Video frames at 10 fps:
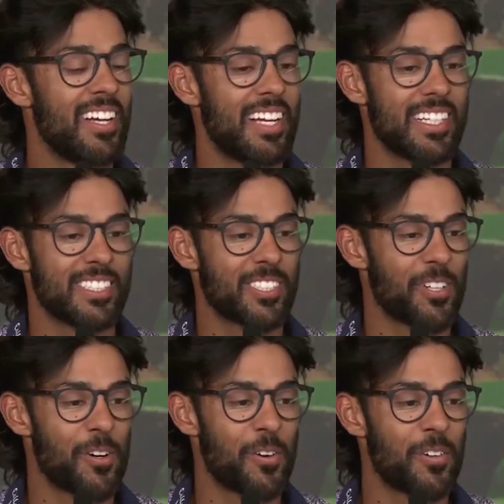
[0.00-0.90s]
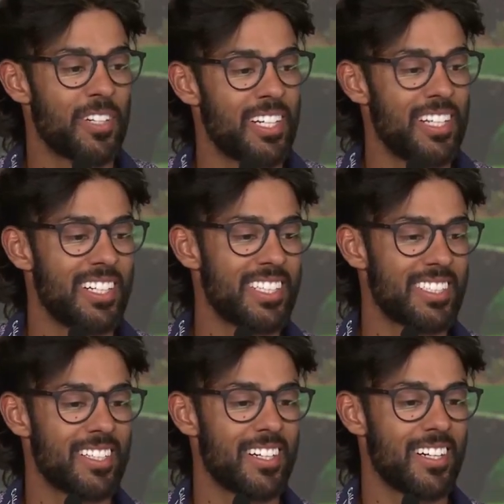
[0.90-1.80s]
And so
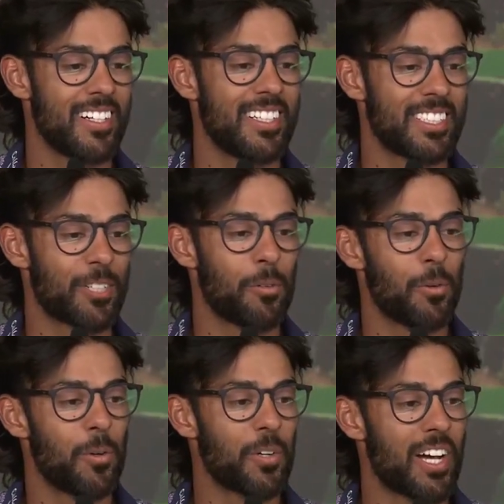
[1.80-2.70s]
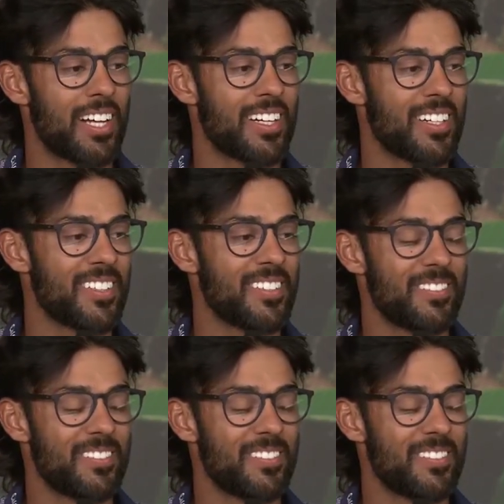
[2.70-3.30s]
it's uh, it's a cool kind of